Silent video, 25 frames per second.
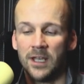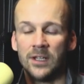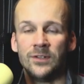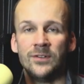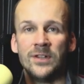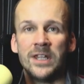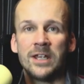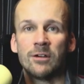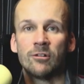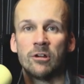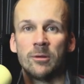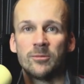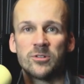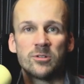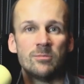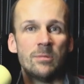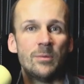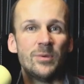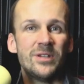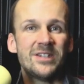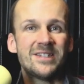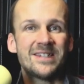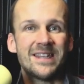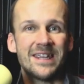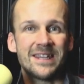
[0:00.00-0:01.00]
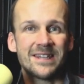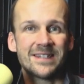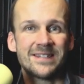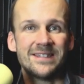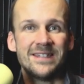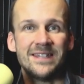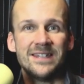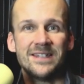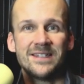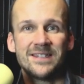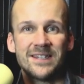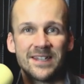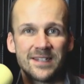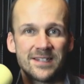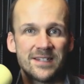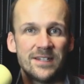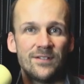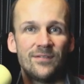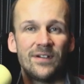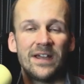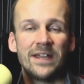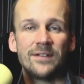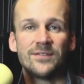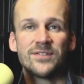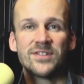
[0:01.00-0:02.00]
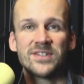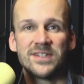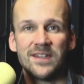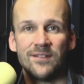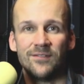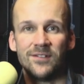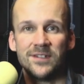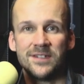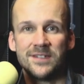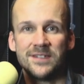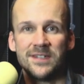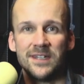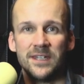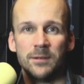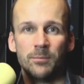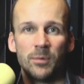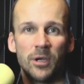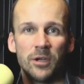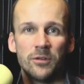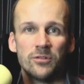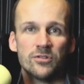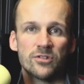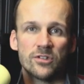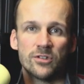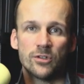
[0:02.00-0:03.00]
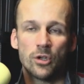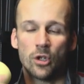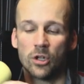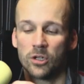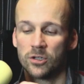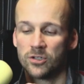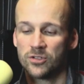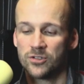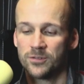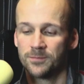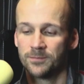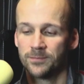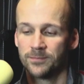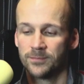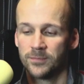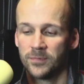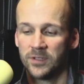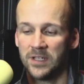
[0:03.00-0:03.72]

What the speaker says: and they're up to maybe £60, £65, £70.